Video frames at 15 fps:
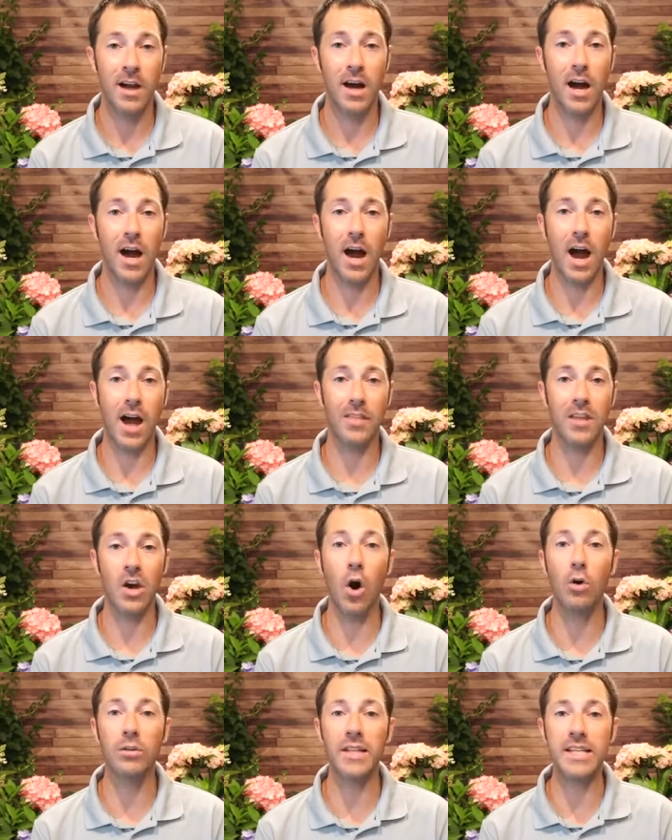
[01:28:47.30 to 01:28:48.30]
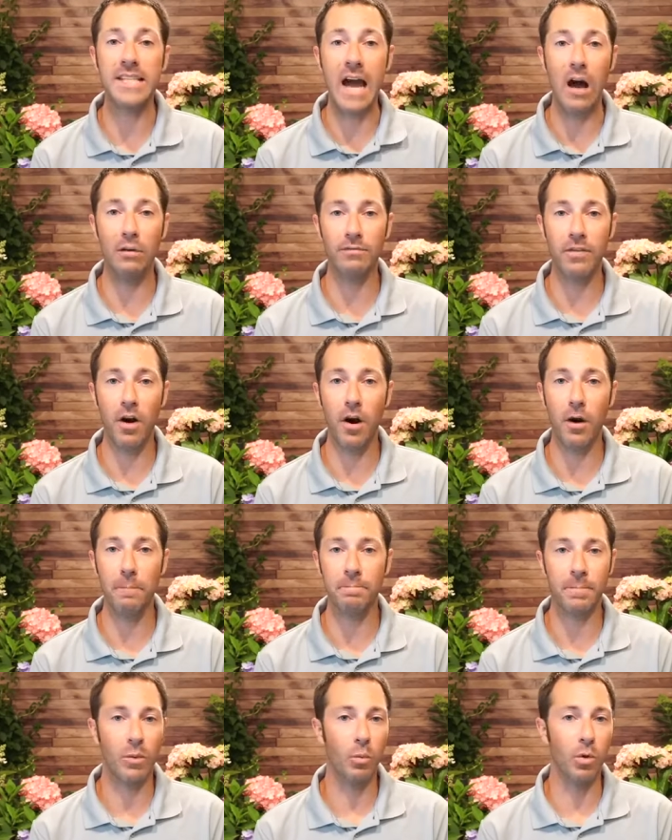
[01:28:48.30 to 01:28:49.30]
Uh, the only
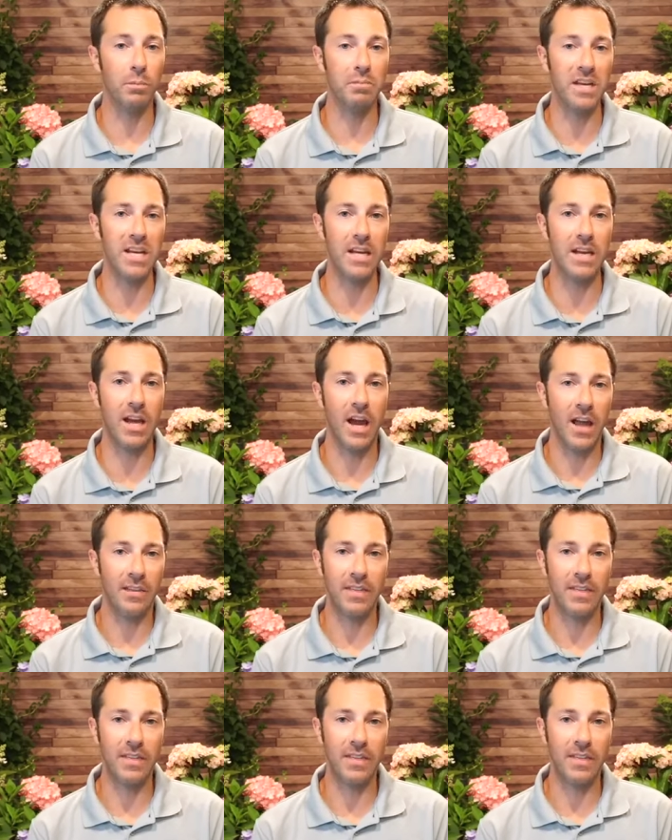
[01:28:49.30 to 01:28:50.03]
downfall would be